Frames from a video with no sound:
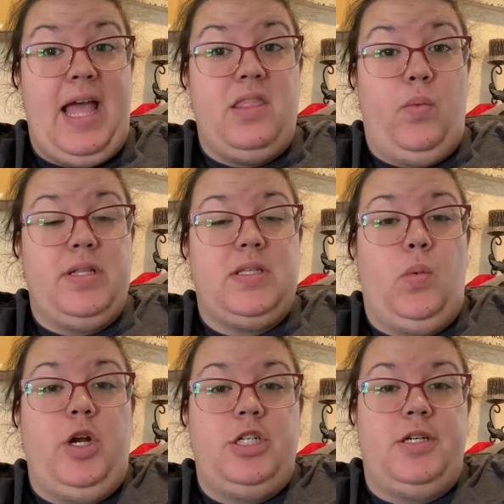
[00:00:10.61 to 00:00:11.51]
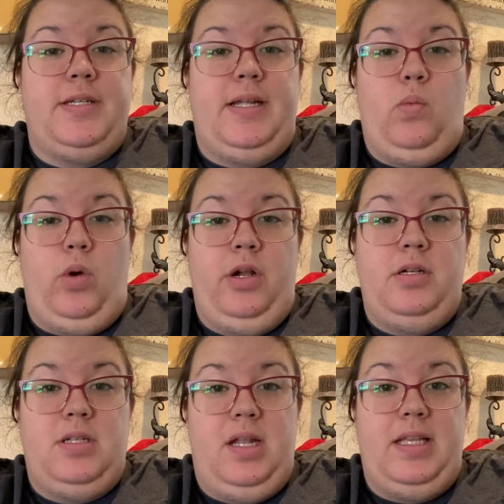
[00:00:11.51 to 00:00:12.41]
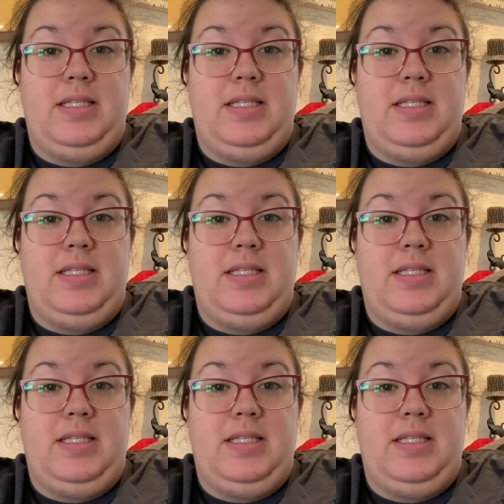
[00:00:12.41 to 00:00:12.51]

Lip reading: and the ones that were turned in weren't done